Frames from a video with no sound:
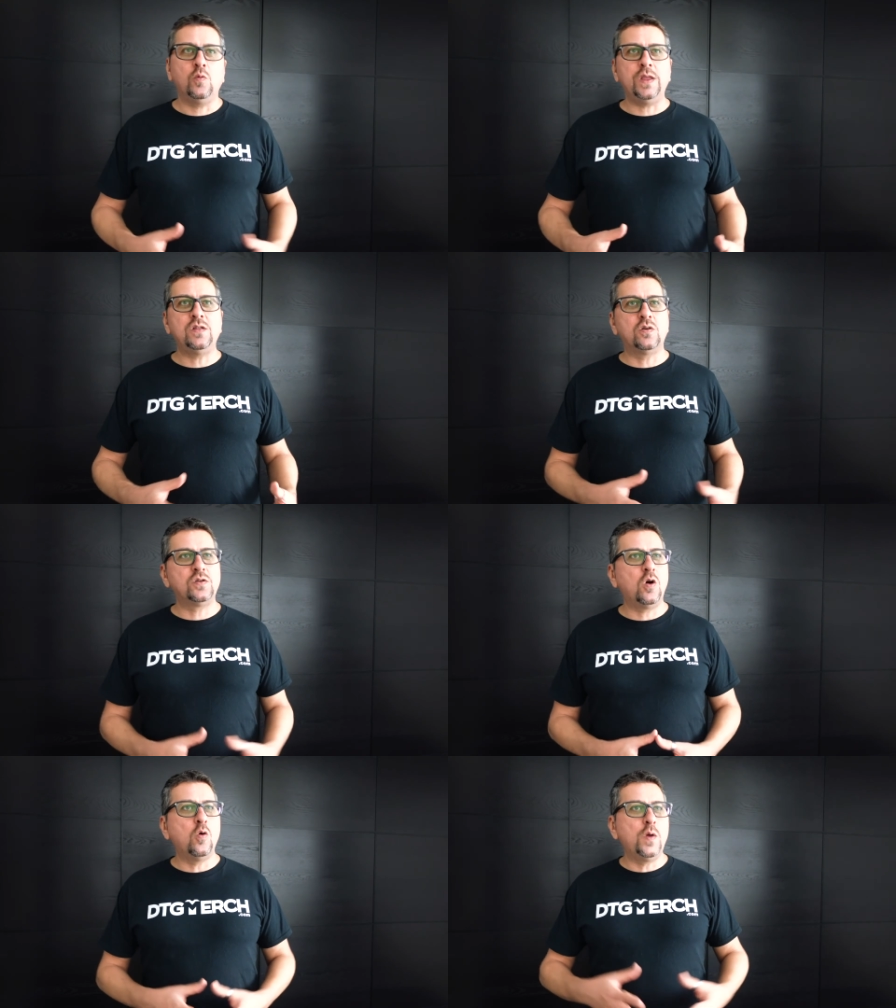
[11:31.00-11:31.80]
We don't
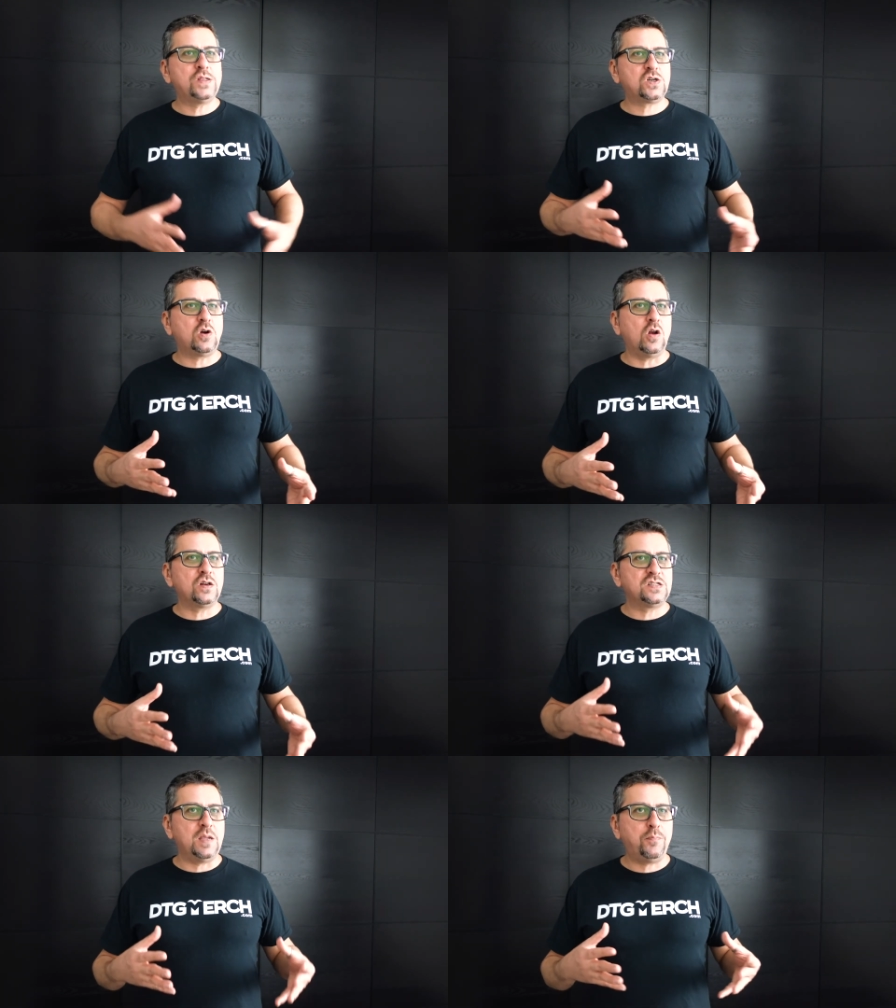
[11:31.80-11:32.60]
know which
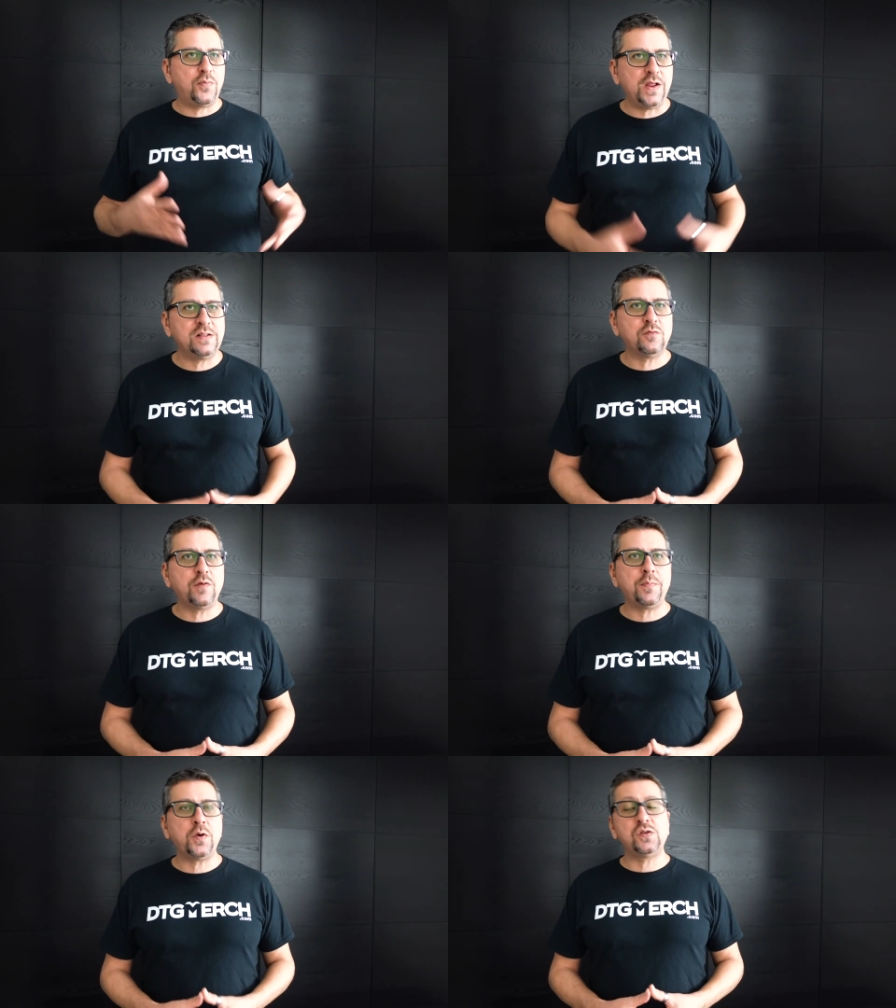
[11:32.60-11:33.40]
colors the printer
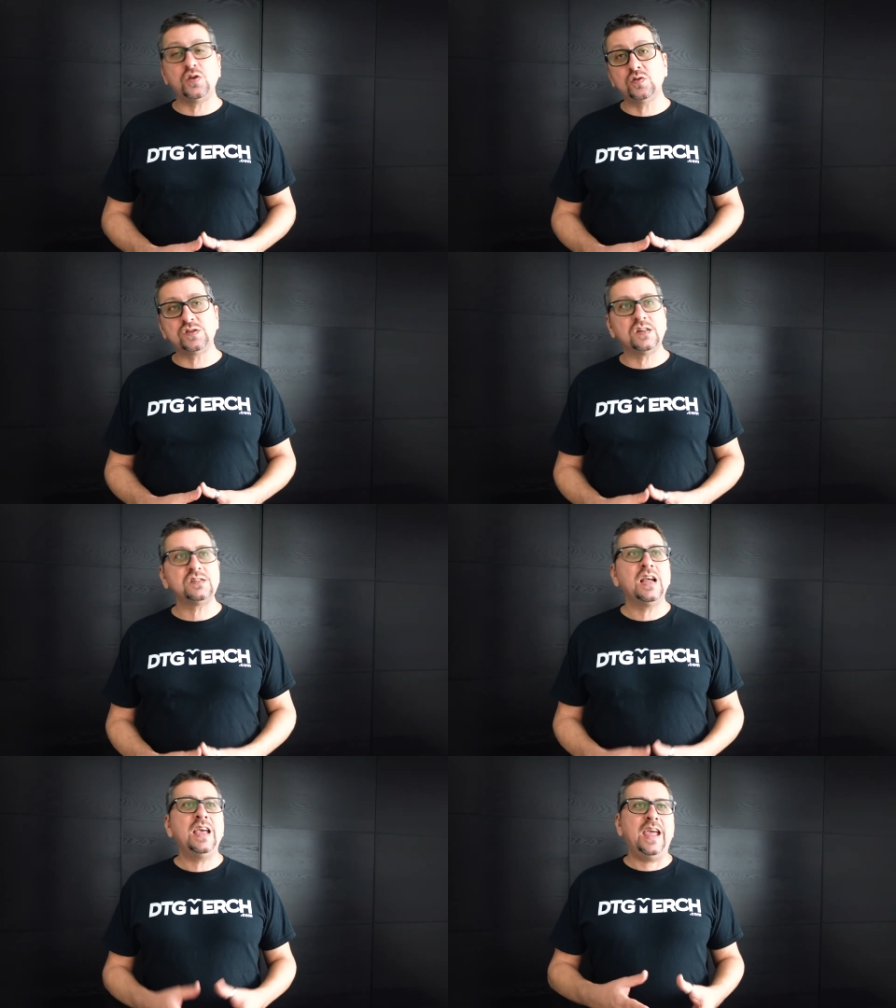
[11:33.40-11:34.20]

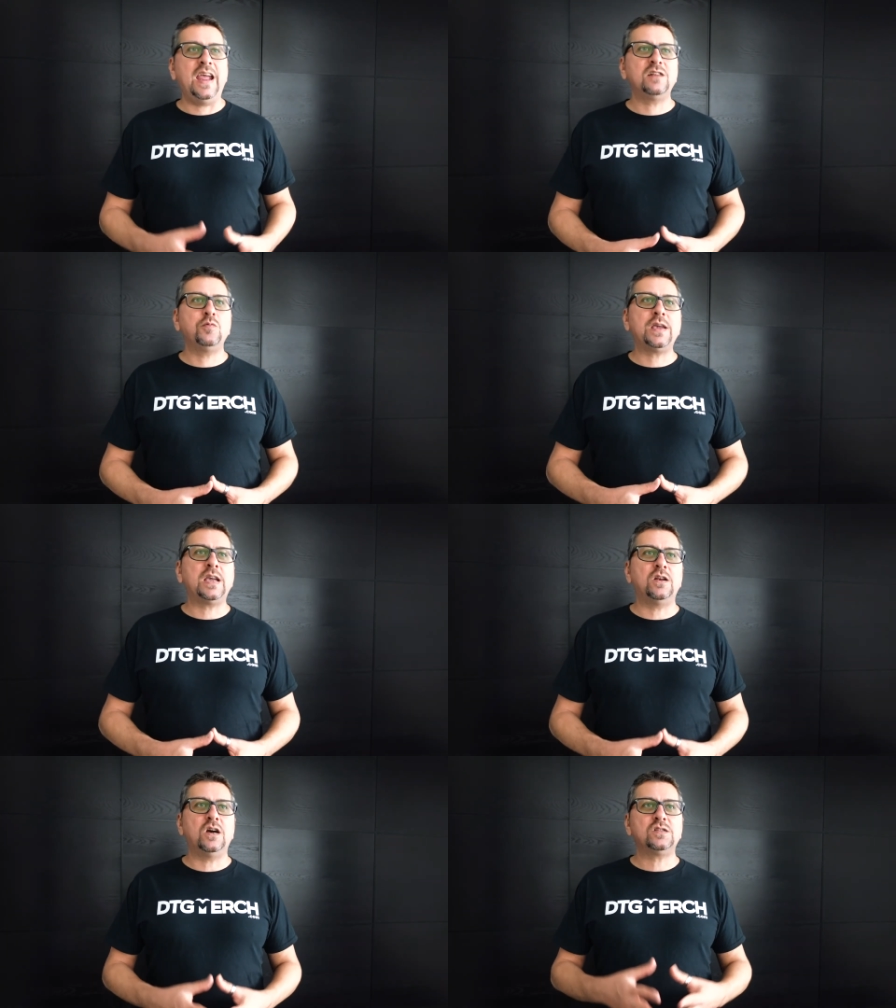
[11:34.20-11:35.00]
reproduces, and we
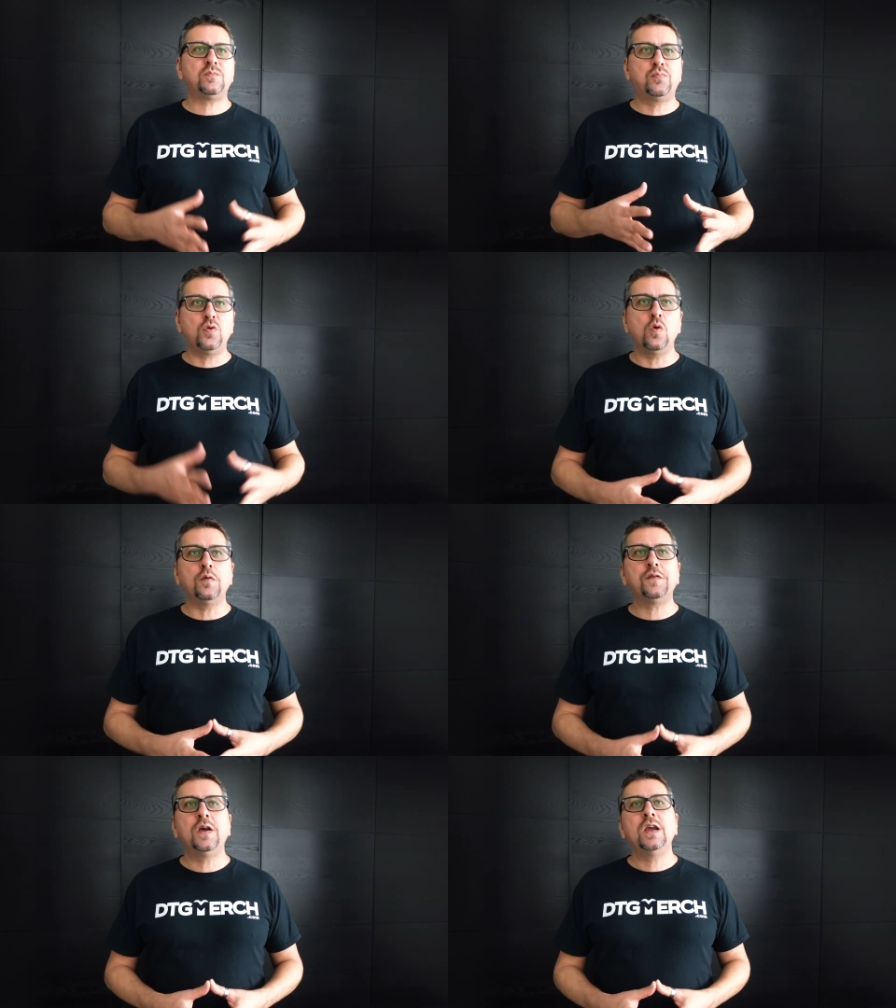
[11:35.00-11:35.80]
cannot
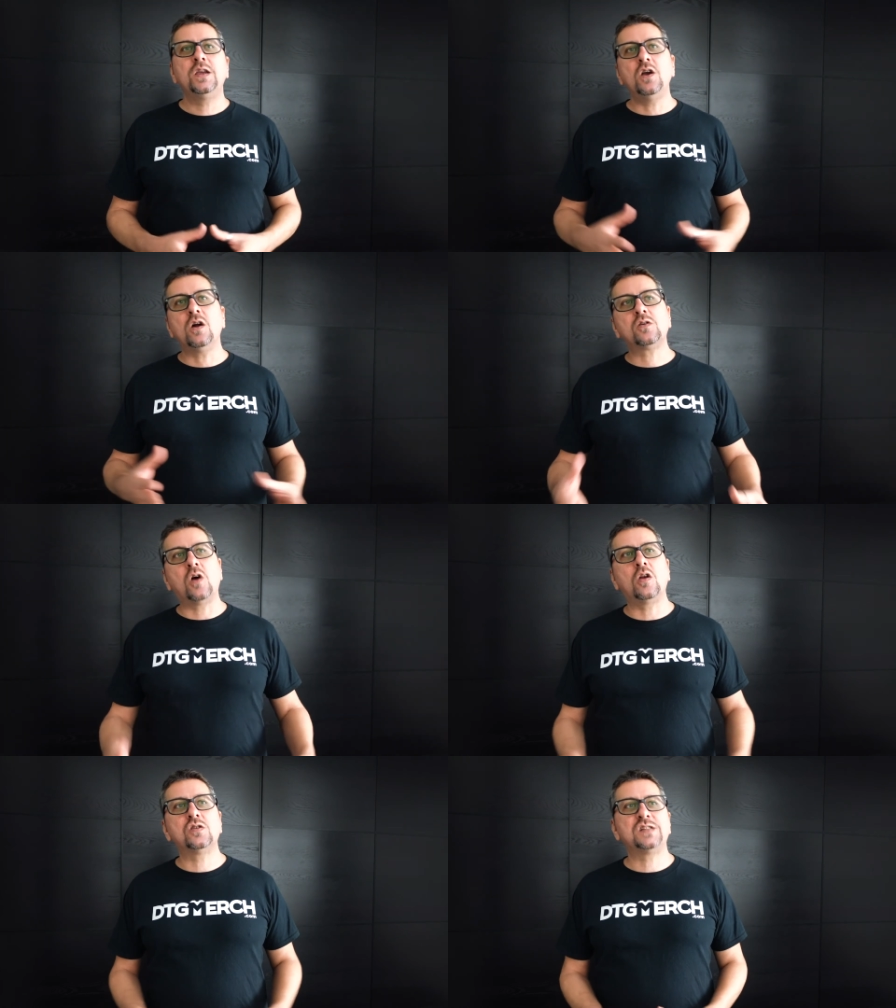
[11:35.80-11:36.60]
prove your
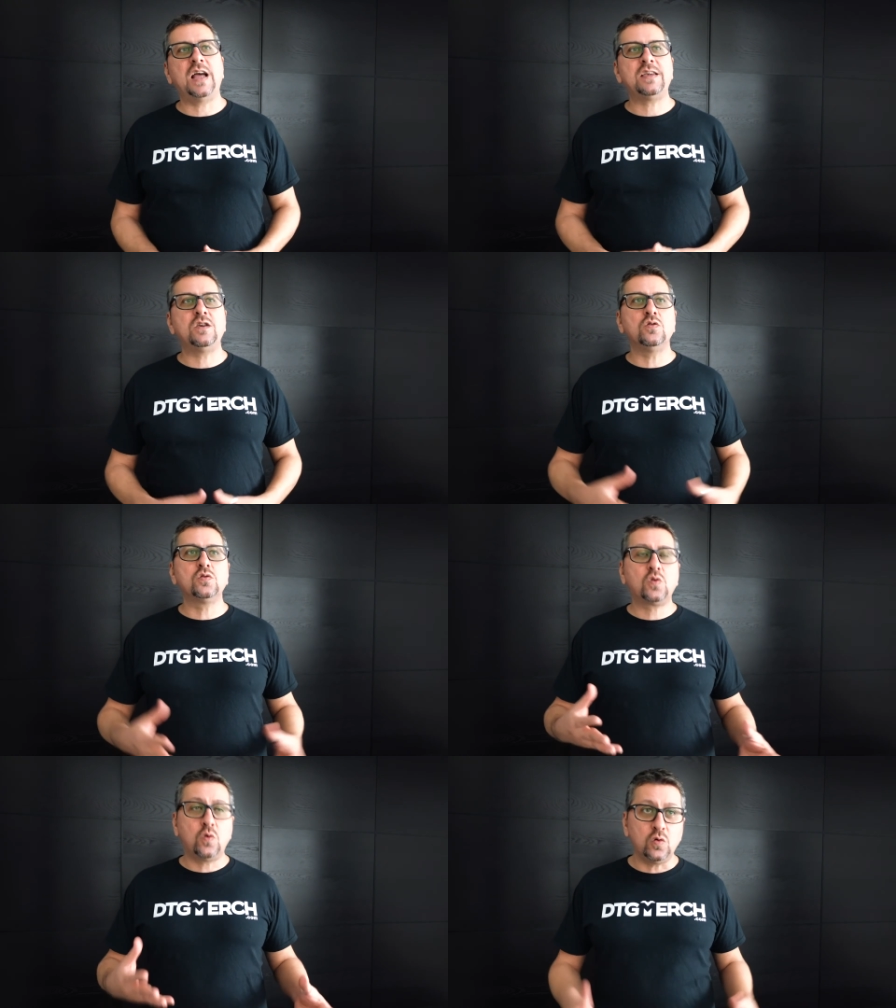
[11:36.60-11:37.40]
colors like
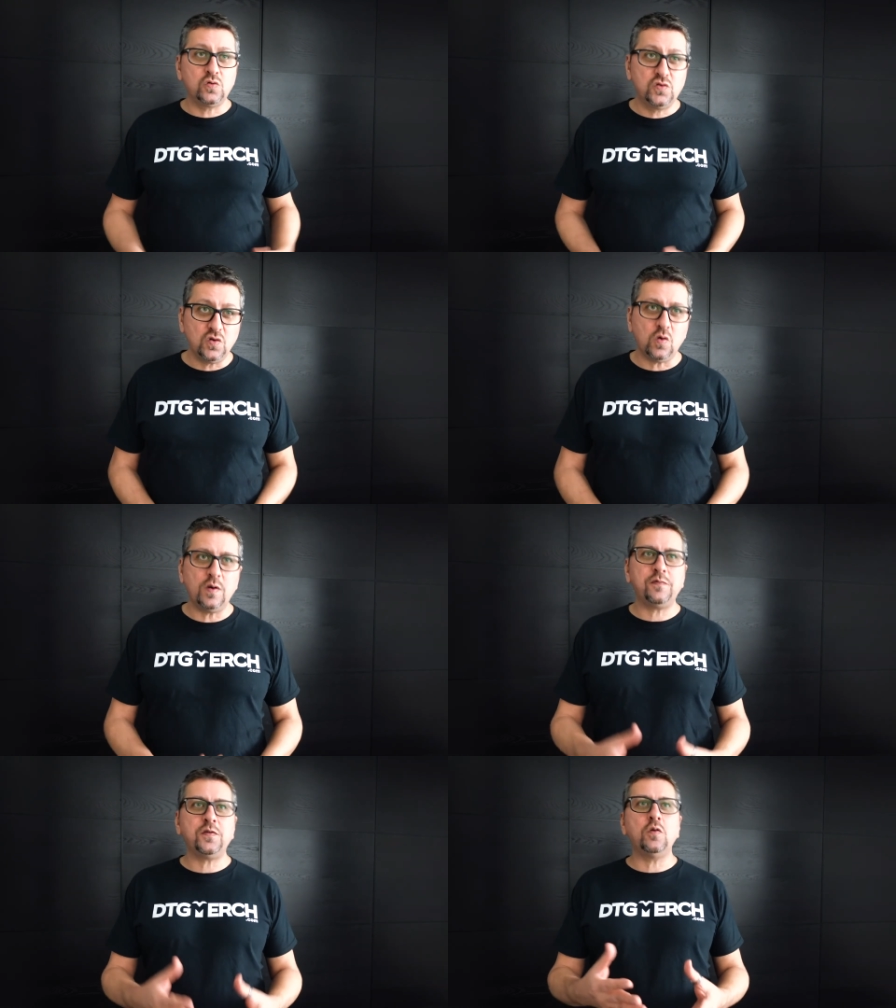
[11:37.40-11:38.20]
you could do
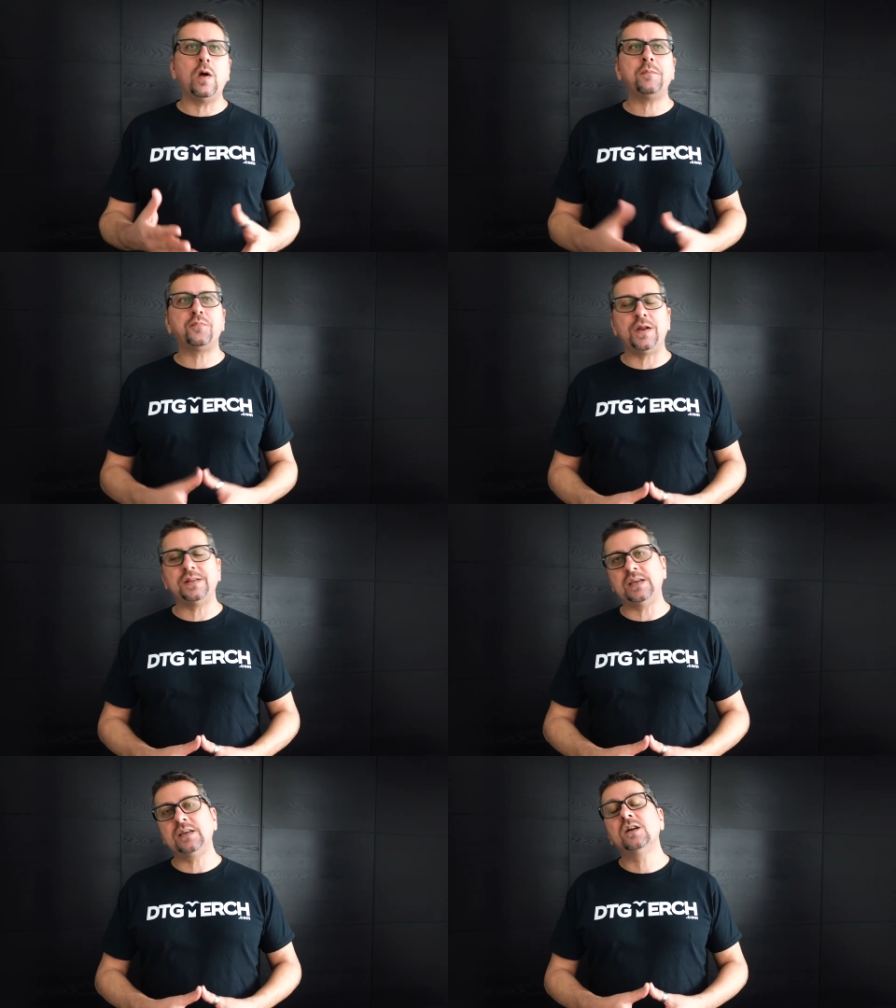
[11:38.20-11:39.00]
if you were
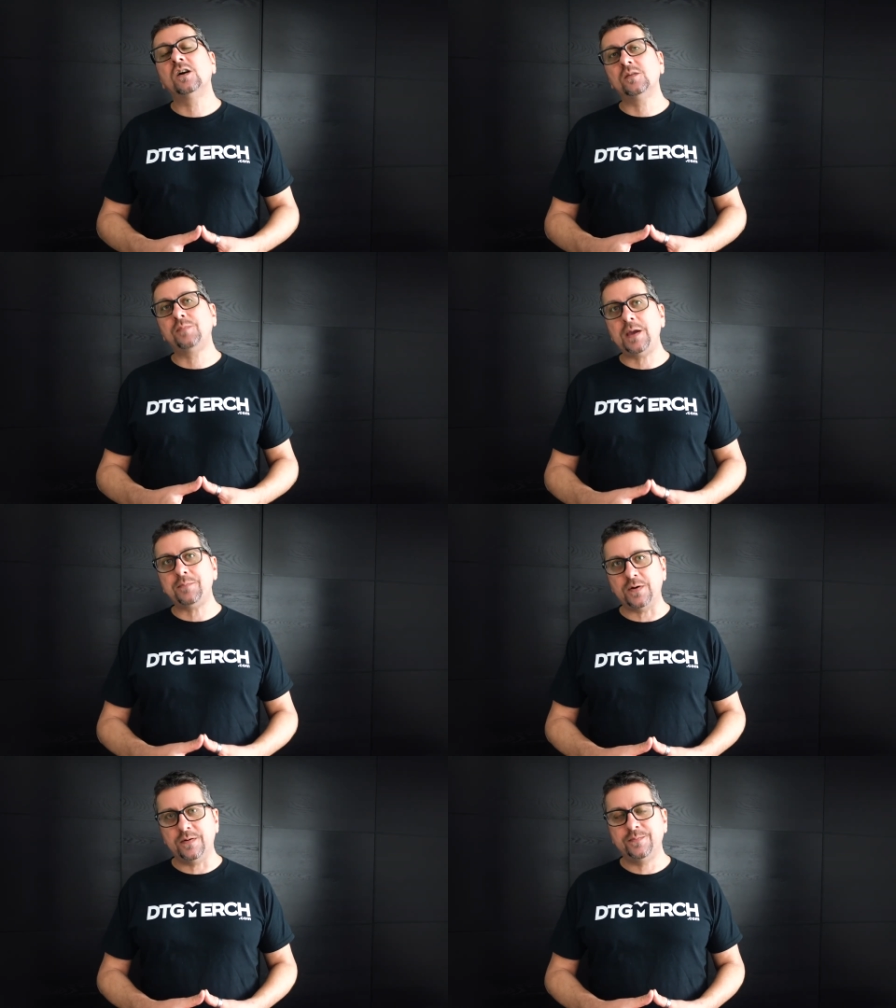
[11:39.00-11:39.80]
printing on
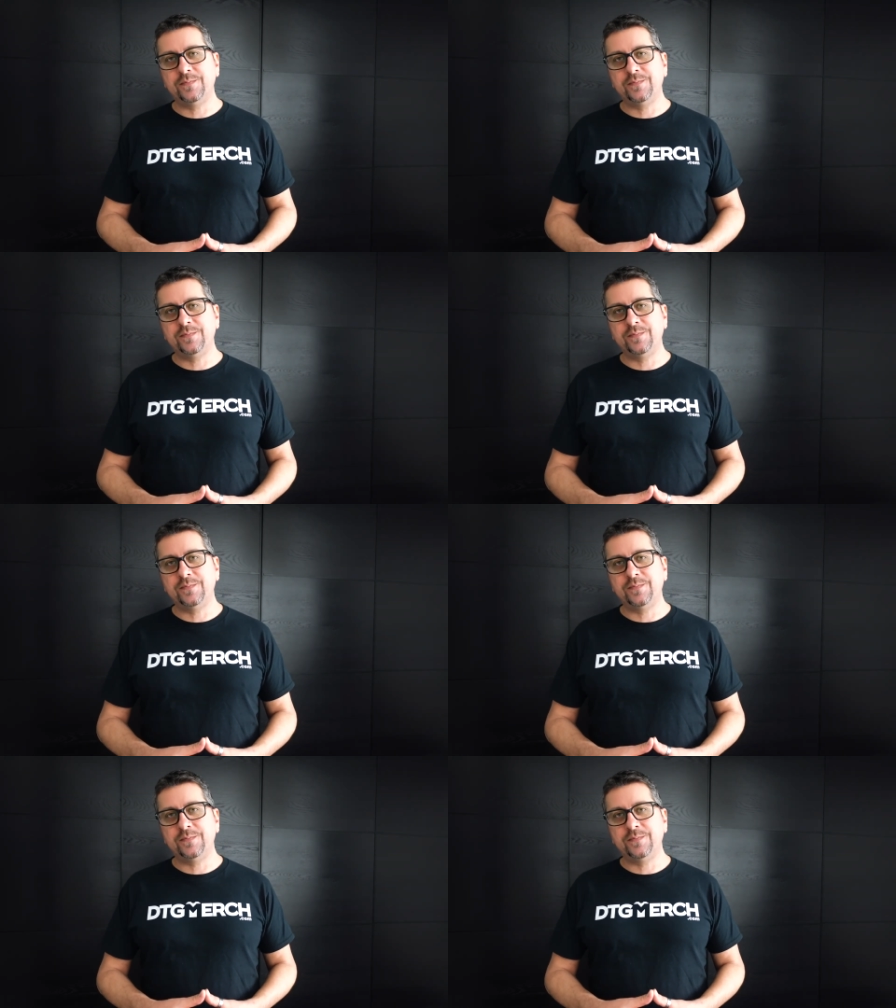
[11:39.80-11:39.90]
paper.